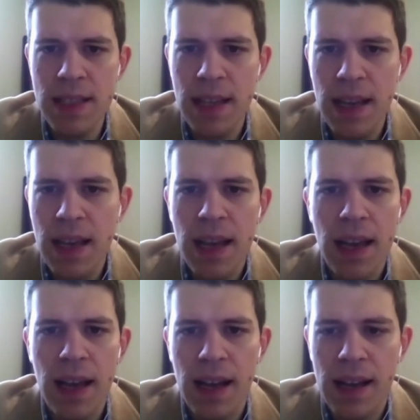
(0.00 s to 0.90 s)
in the
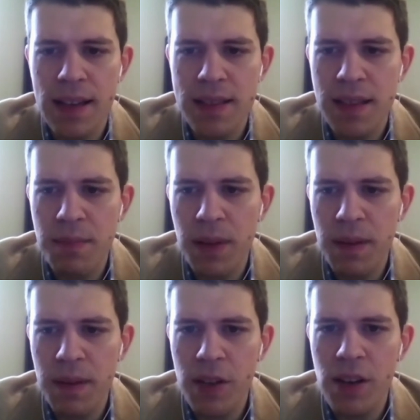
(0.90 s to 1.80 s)
balance sheet.
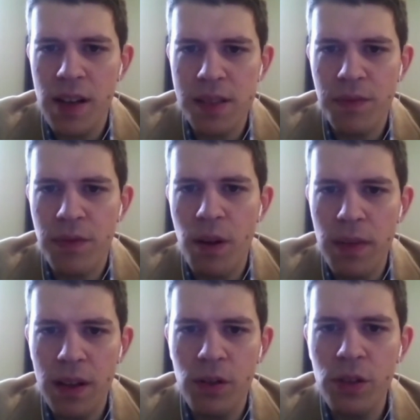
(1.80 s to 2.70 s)
Simply
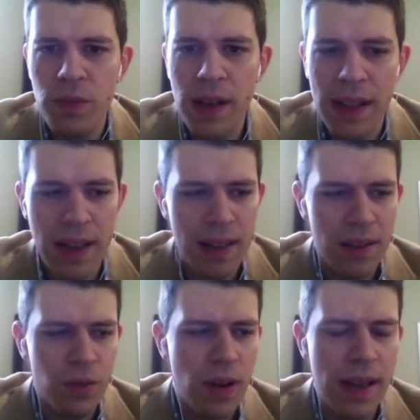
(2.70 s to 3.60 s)
because from the
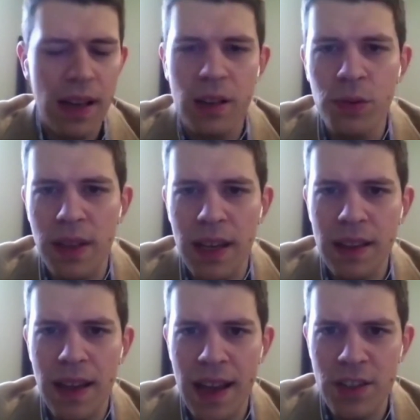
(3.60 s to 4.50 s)
goodwill, you
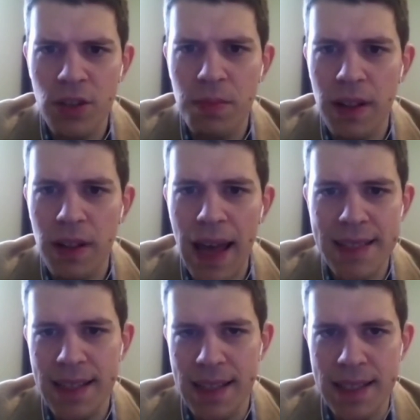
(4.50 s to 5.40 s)
include the intangible
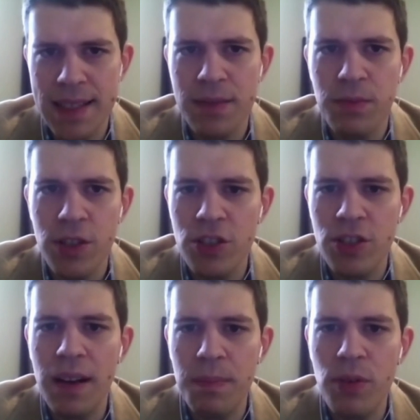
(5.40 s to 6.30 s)
assets
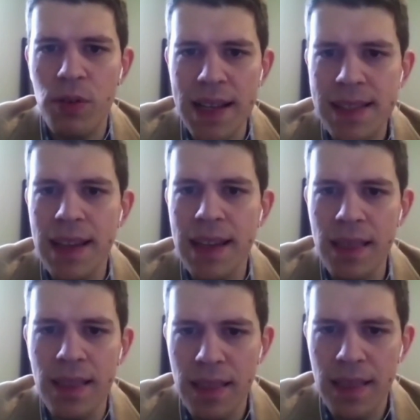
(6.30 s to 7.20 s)
which are priced
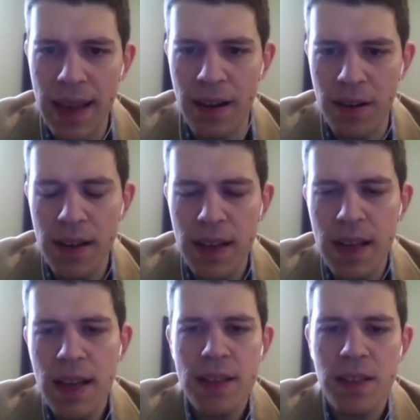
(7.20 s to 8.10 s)
in there.
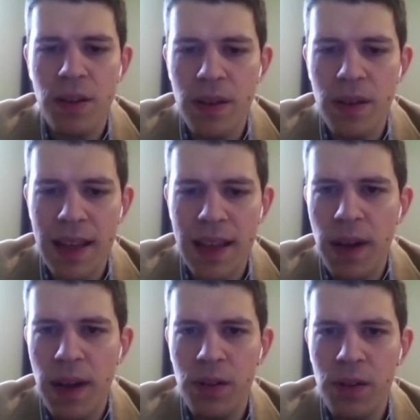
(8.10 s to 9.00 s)
So that's
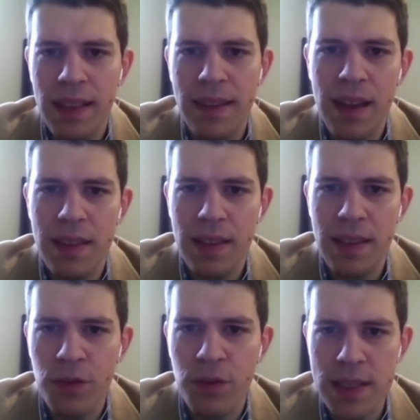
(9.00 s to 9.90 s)
where you can take the
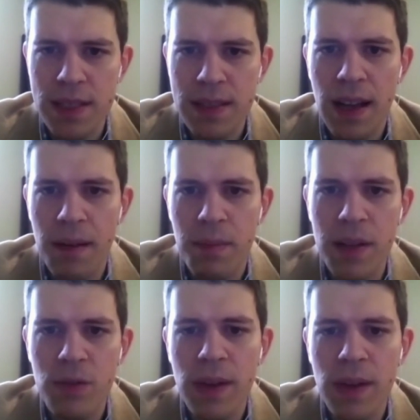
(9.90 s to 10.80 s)
difference
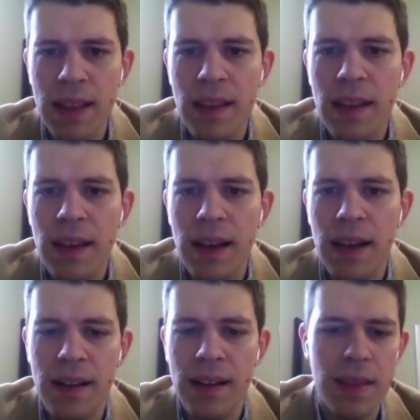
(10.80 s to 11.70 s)
between
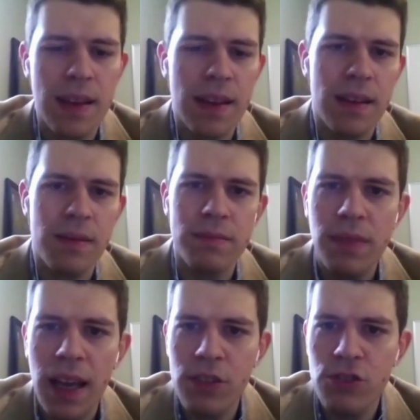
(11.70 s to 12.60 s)
the
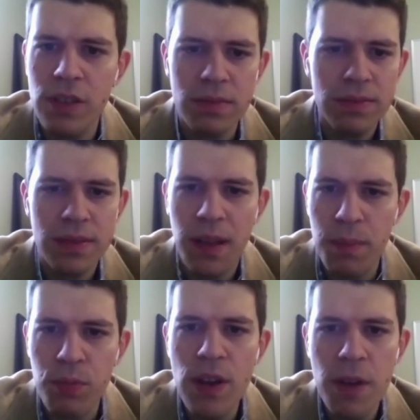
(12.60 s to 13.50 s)
actual
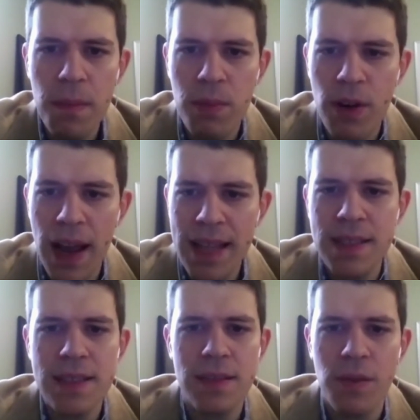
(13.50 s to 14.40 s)
premium
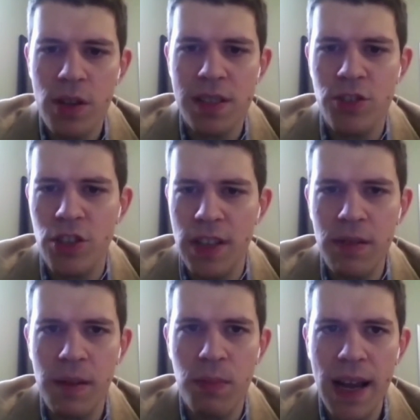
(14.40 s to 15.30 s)
brands versus
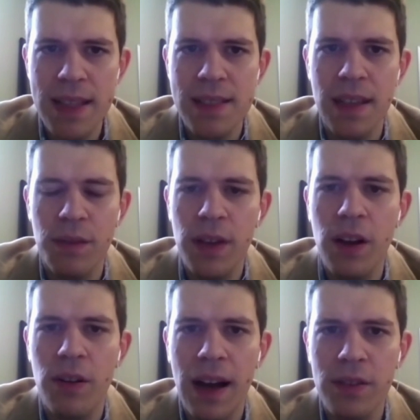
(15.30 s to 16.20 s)
generic brands and
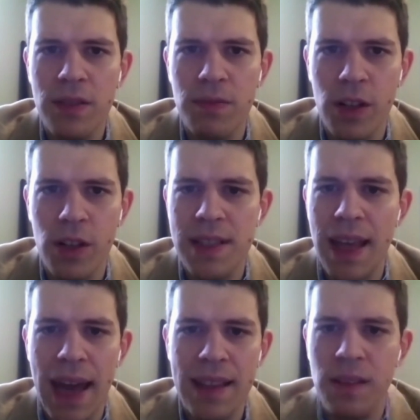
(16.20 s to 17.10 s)
figure out what's the
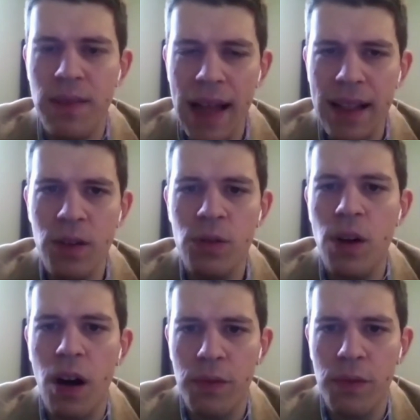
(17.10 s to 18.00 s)
added value
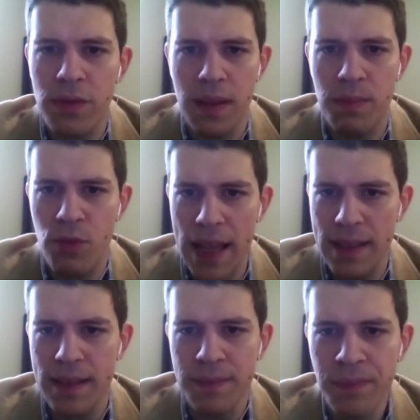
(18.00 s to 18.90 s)
of the
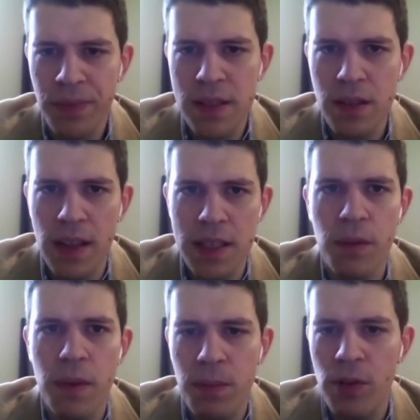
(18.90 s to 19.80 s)
brand. So that's from
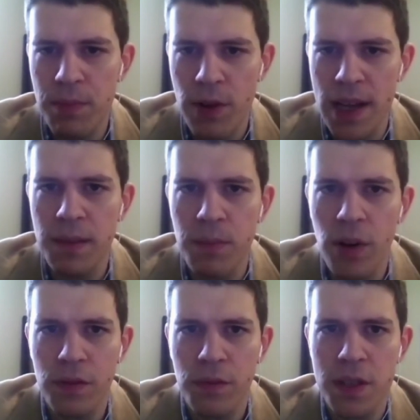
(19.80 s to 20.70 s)
a pricing
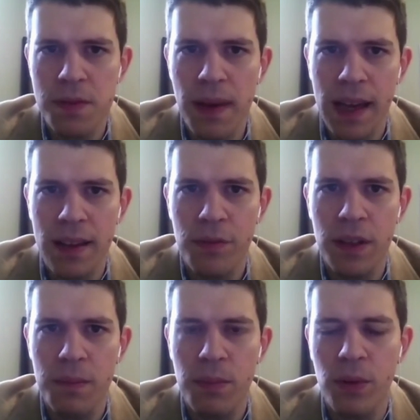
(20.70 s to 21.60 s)
point of perspective an
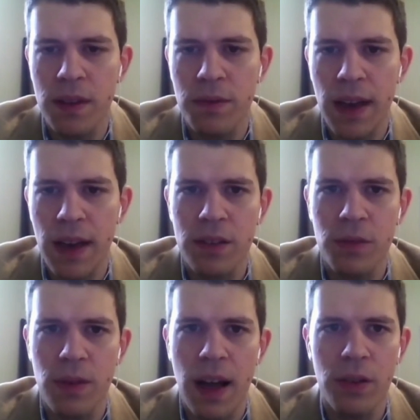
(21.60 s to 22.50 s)
important factor
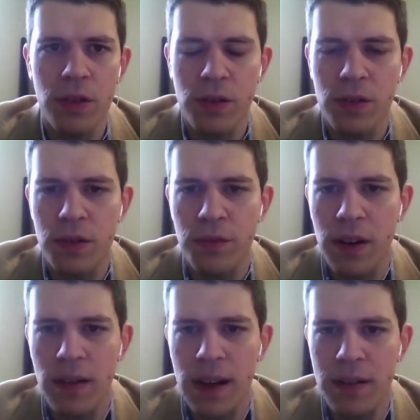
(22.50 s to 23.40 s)
how you could
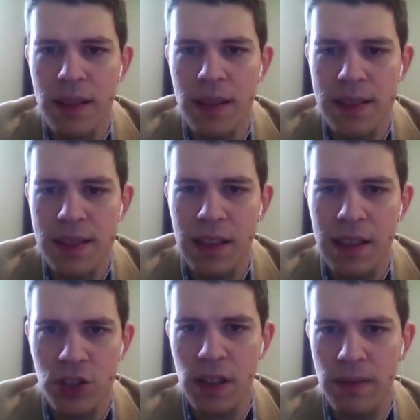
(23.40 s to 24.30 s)
figure out this
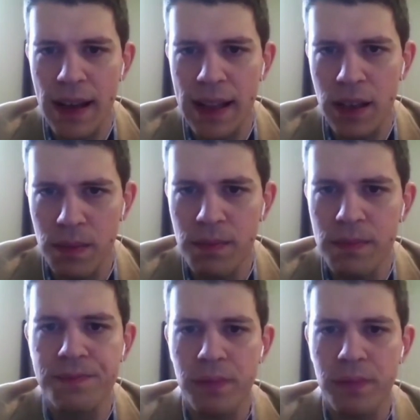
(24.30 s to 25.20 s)
additional value,
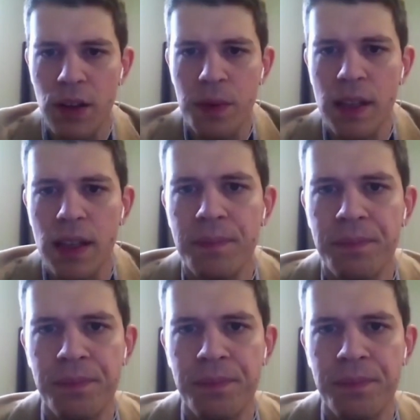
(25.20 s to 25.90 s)
in my opinion.